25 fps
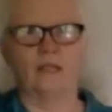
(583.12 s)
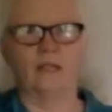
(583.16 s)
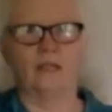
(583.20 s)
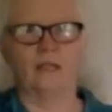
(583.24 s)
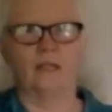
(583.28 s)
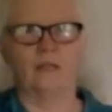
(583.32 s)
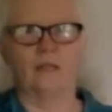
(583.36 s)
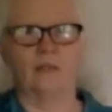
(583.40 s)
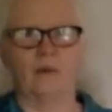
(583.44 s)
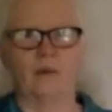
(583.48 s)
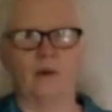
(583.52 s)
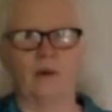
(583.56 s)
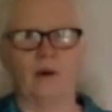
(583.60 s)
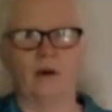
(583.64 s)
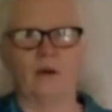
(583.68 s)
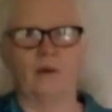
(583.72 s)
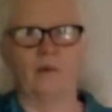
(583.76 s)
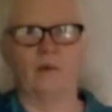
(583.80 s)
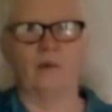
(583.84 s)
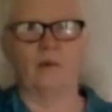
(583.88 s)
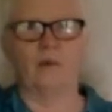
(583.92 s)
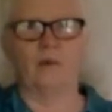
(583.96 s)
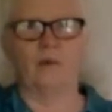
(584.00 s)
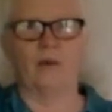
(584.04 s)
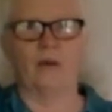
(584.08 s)
the
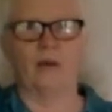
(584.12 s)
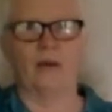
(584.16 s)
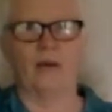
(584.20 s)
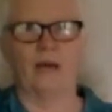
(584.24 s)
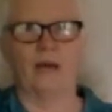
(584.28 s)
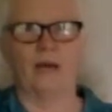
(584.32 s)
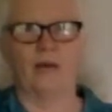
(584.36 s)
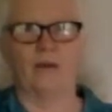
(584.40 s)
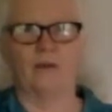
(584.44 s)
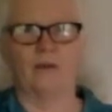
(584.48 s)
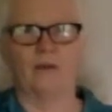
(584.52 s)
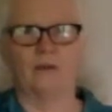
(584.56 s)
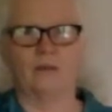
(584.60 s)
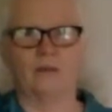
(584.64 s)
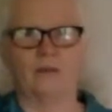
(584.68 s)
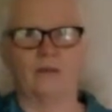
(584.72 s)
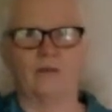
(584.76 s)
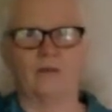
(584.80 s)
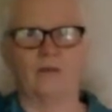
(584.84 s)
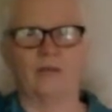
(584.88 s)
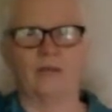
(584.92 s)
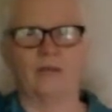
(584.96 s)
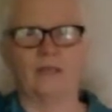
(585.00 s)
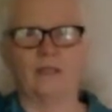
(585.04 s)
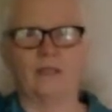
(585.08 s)
palm around to
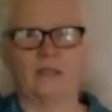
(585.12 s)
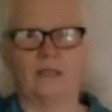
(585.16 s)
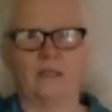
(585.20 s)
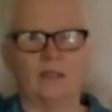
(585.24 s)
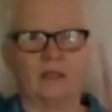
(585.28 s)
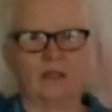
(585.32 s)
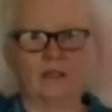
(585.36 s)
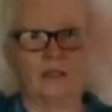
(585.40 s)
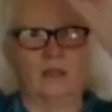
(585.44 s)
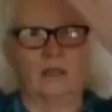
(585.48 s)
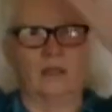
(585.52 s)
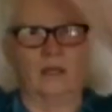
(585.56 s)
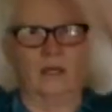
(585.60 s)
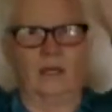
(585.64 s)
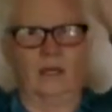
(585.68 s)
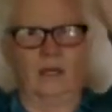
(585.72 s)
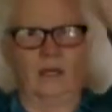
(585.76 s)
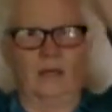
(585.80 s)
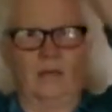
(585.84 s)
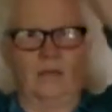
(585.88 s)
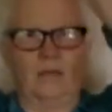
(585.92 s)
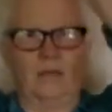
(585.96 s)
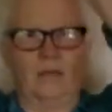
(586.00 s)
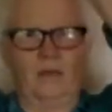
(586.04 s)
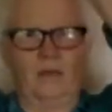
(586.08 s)
face up